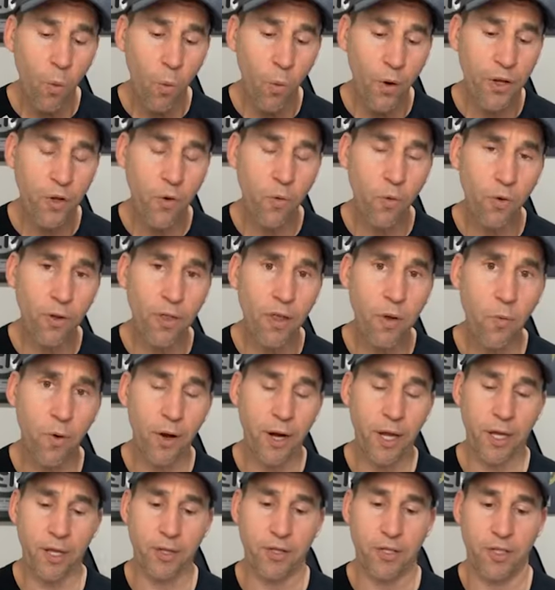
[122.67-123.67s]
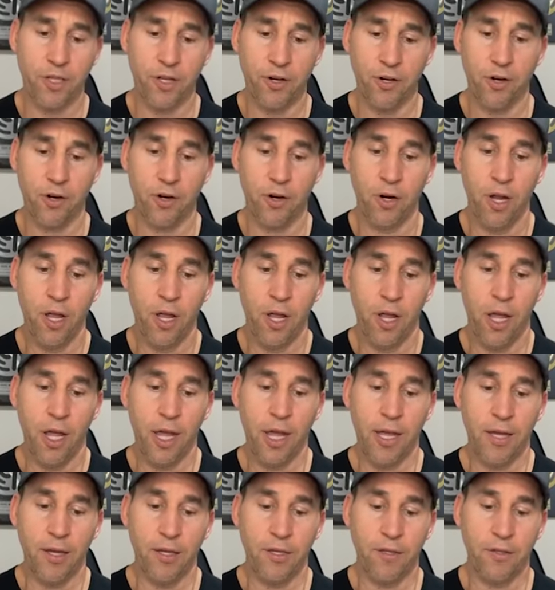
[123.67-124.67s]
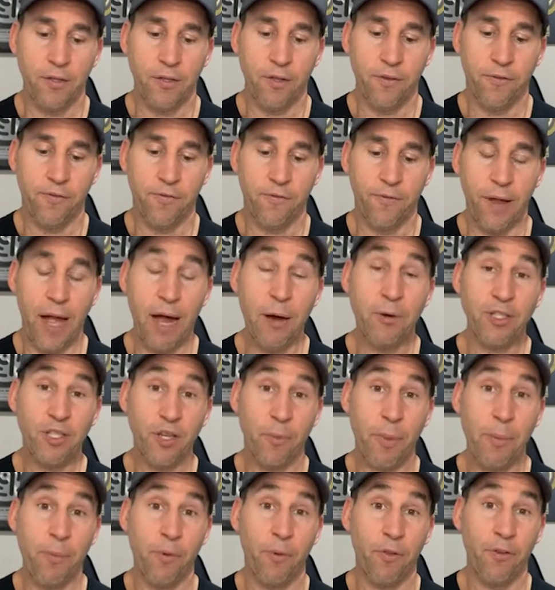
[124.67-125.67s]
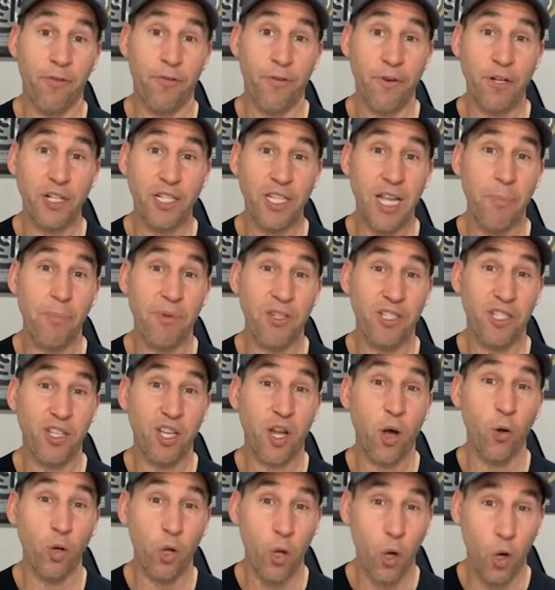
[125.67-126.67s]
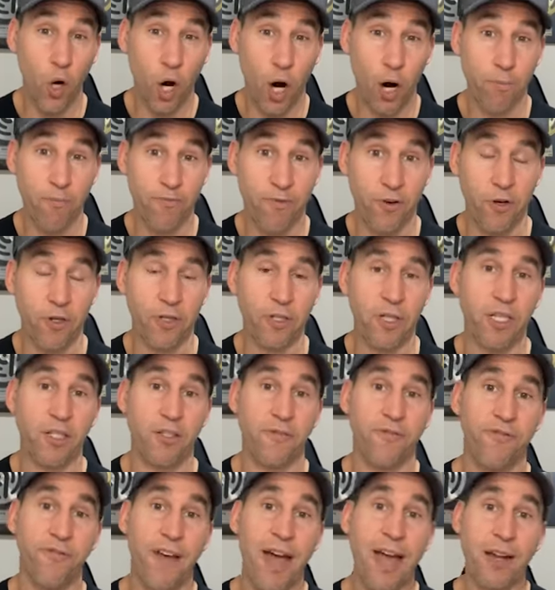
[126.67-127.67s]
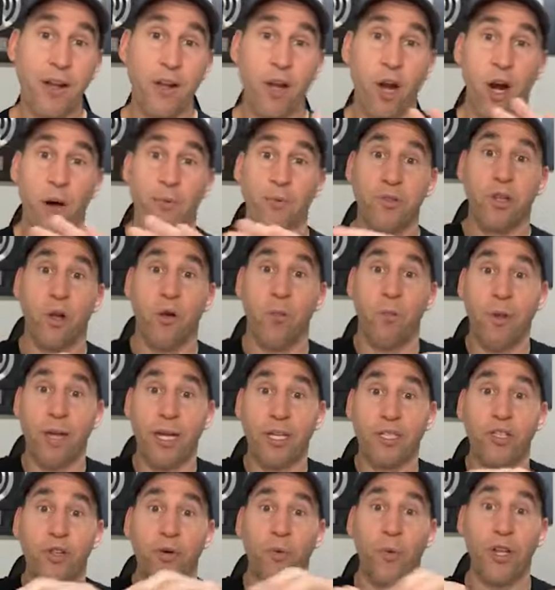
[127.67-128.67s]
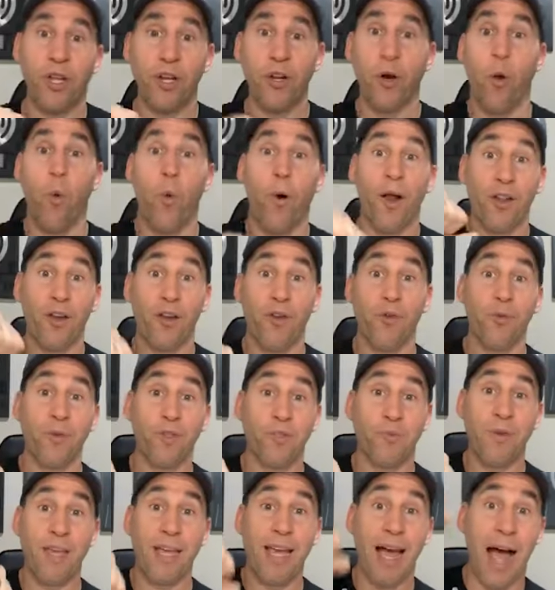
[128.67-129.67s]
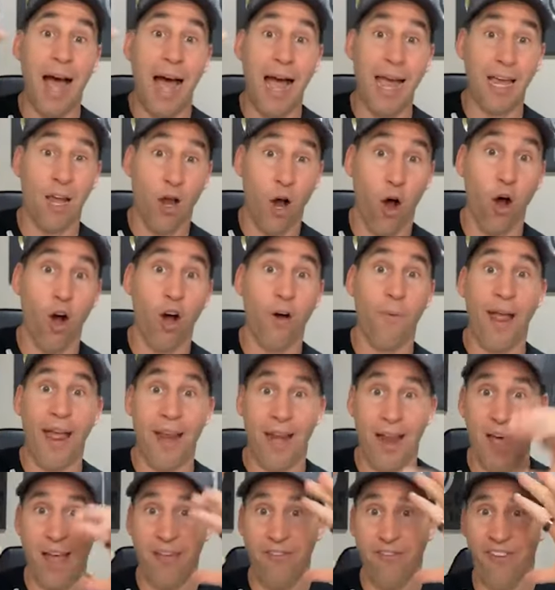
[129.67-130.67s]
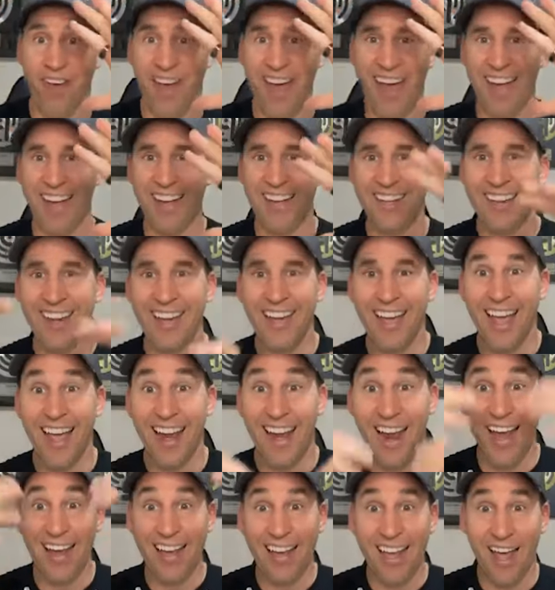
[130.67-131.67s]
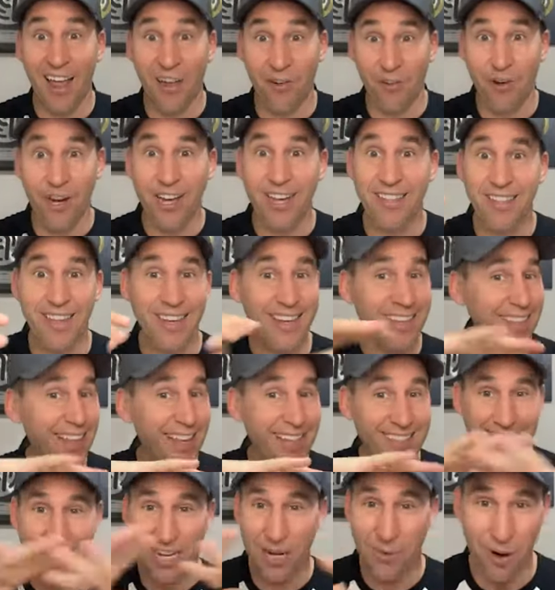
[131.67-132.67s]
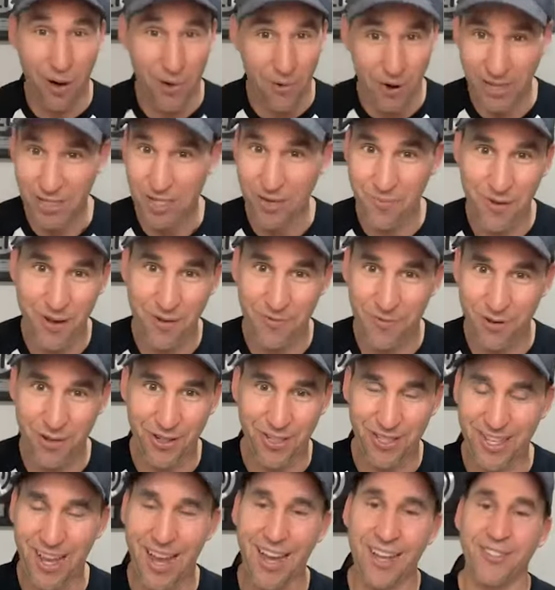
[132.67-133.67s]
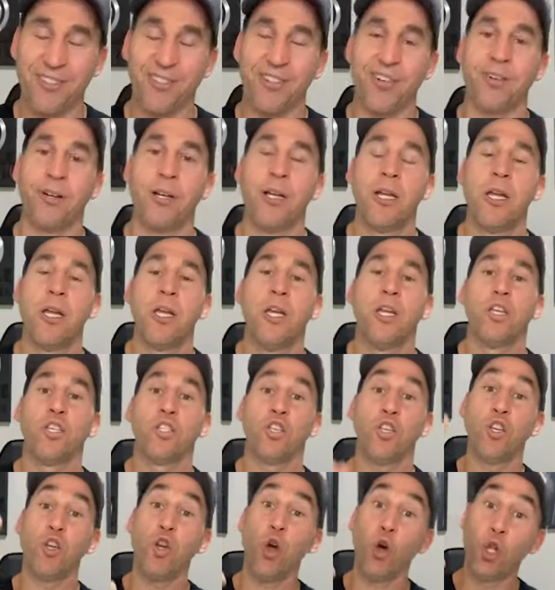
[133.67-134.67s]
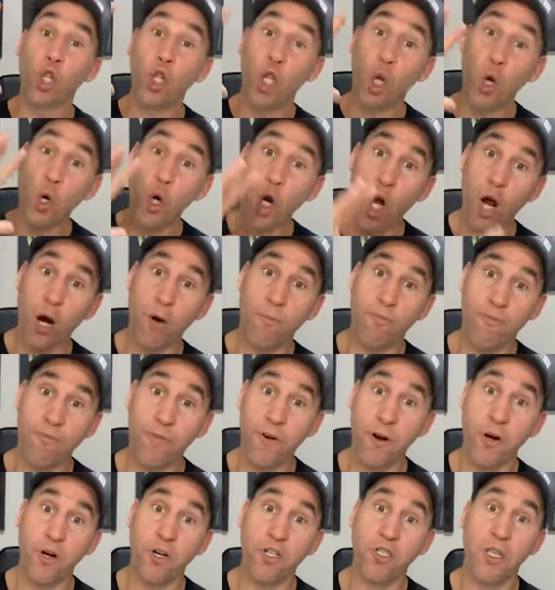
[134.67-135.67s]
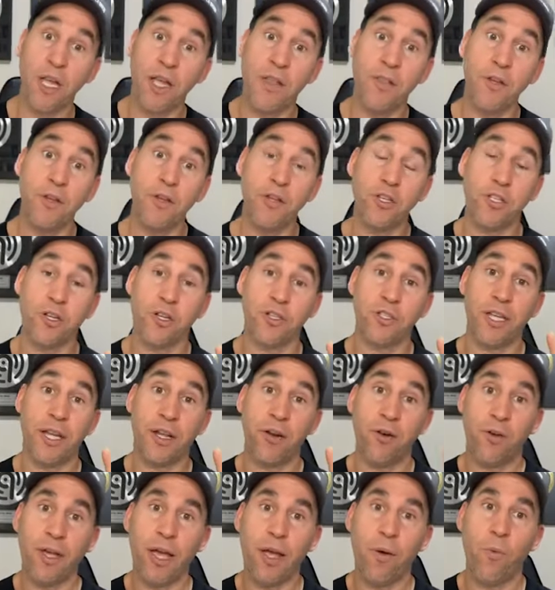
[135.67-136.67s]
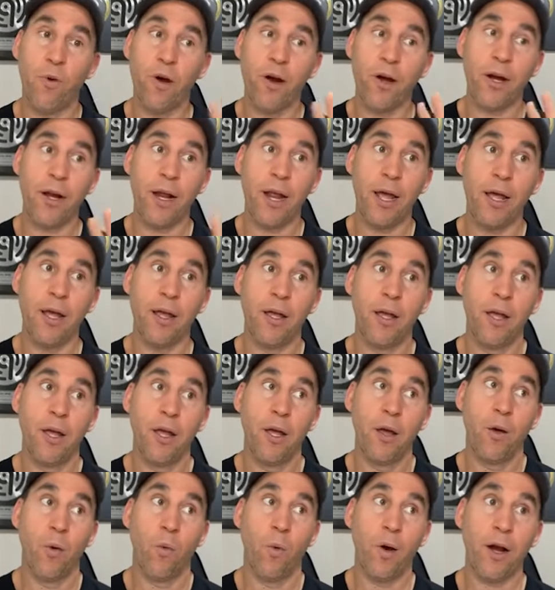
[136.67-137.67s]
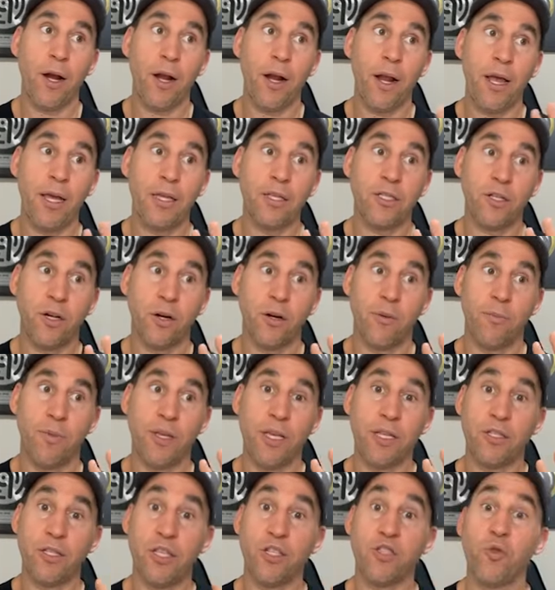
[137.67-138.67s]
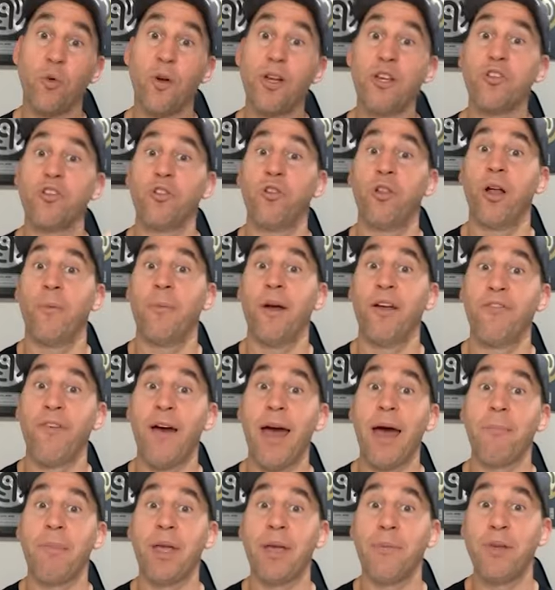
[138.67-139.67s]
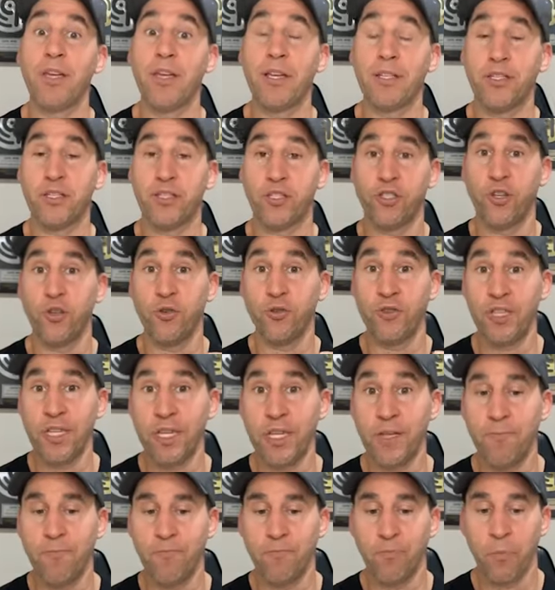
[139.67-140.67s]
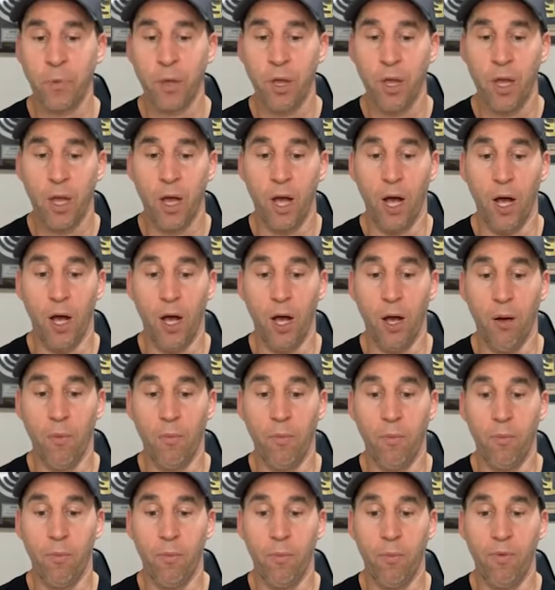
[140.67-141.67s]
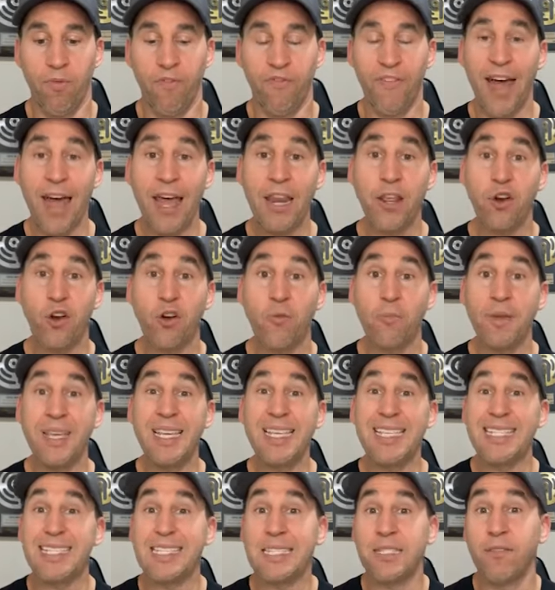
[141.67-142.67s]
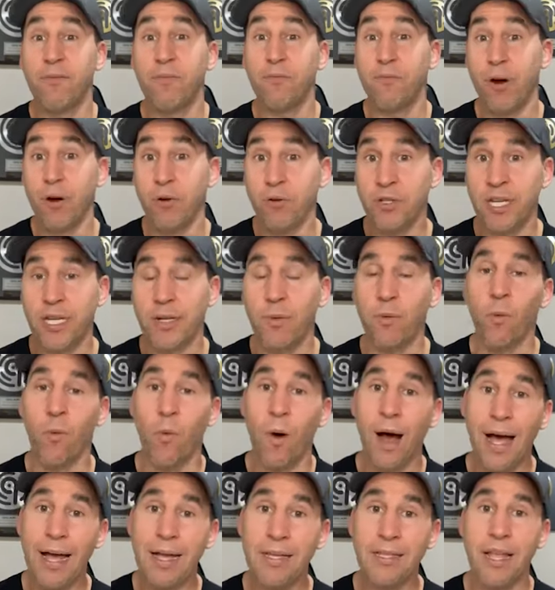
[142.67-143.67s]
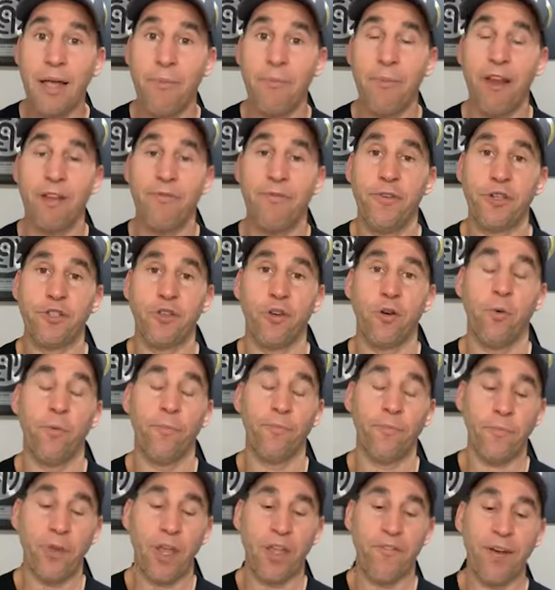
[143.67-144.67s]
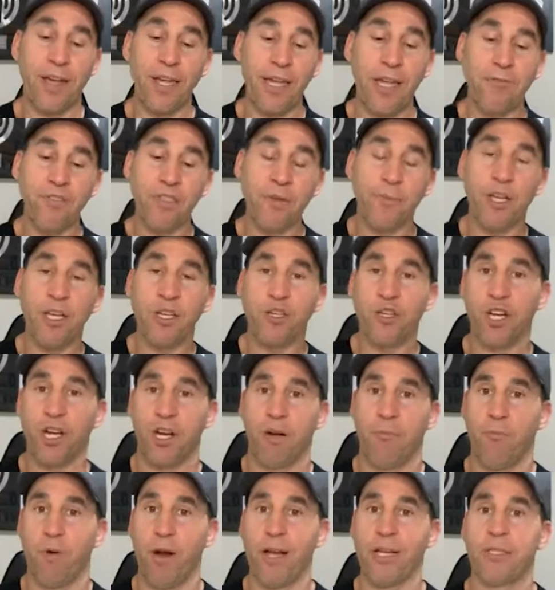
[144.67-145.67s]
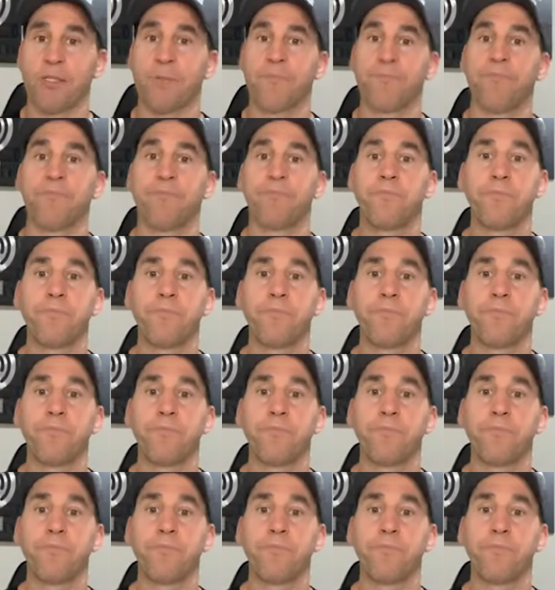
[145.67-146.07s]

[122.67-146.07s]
what you really want to consider is the i always tell people the first step is to go low carb first because fat and carbs don't mix you what you don't want to do is be high carb and high fat and high calorie like that's going to be a recipe for disaster so you go low carb first and then you start saying okay where can i where can i start being situational on my fat maybe it's choosing um, fattier pieces of protein why is that beneficial if i give somebody a chicken breast